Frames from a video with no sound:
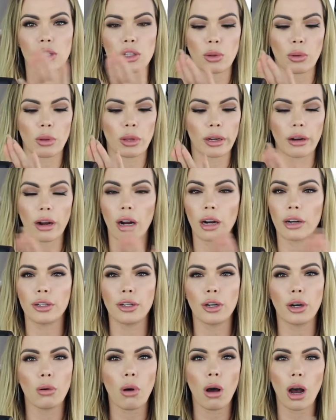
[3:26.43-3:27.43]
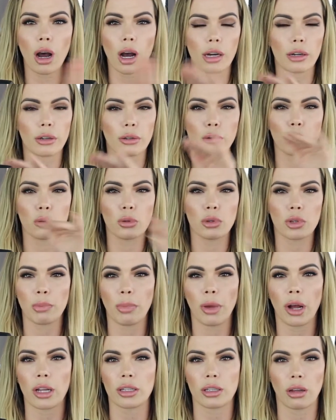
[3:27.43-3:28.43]
so there are no hot or cool
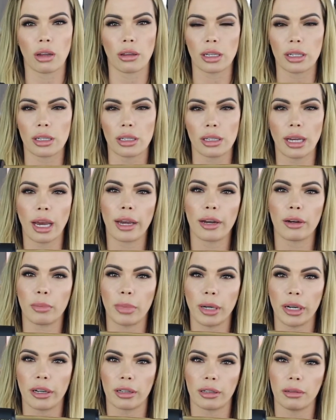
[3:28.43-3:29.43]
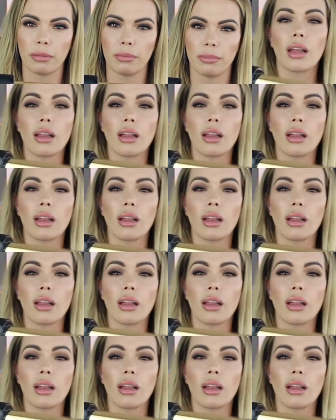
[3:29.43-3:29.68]
spots on this entire barrel.